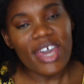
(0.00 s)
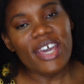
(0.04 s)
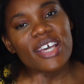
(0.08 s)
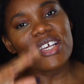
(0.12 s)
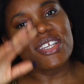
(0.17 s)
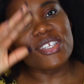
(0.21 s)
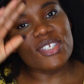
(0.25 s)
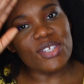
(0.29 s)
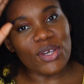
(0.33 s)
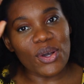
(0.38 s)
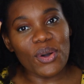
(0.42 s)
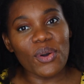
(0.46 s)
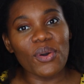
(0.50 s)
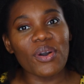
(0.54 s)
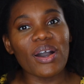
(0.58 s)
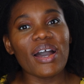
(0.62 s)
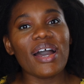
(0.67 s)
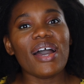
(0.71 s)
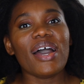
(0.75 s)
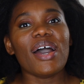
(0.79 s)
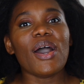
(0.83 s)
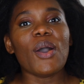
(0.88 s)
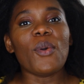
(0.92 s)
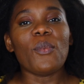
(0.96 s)
So
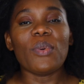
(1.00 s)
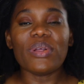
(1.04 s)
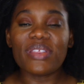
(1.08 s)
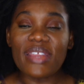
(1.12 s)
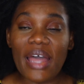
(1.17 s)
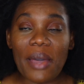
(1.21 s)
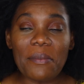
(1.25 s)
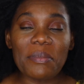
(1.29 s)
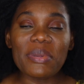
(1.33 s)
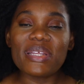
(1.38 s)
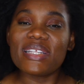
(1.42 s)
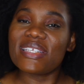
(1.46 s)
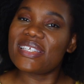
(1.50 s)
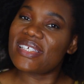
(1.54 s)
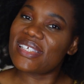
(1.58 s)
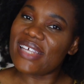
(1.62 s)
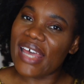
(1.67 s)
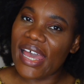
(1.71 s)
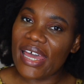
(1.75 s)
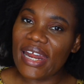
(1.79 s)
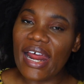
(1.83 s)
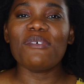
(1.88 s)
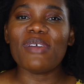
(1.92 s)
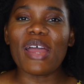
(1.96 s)
with that being
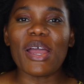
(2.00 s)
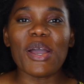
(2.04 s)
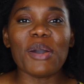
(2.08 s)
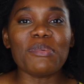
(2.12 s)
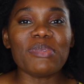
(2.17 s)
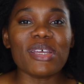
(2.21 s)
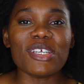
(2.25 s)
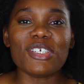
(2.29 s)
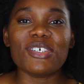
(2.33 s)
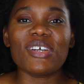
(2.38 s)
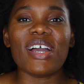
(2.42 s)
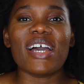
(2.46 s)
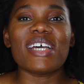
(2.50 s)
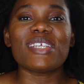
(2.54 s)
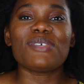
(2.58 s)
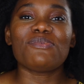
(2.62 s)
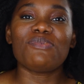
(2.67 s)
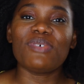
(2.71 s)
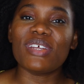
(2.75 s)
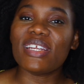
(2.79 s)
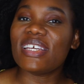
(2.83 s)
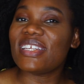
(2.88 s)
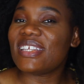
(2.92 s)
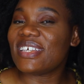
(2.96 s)
said, I hope that you guys
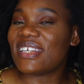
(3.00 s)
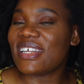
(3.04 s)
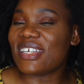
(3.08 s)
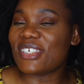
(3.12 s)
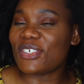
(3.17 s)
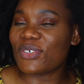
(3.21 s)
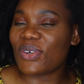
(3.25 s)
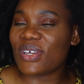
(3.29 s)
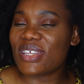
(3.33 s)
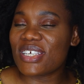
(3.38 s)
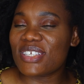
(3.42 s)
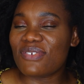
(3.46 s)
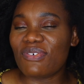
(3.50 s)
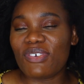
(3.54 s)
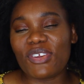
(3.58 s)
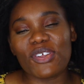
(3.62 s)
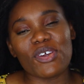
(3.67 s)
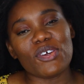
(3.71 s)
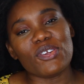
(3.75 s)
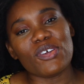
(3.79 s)
really did enjoy this video.